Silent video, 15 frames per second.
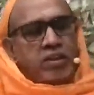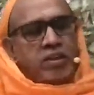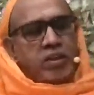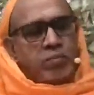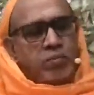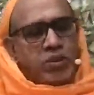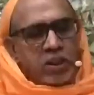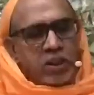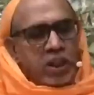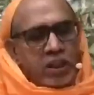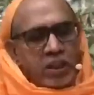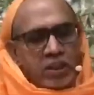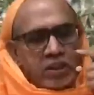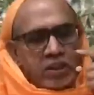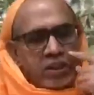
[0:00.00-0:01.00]
It is something
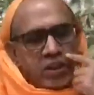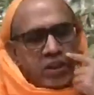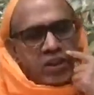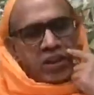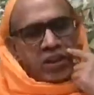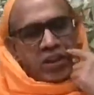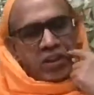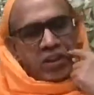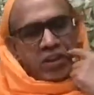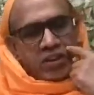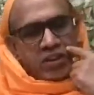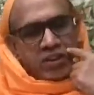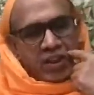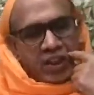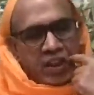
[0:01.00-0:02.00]
like
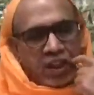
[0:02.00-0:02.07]
the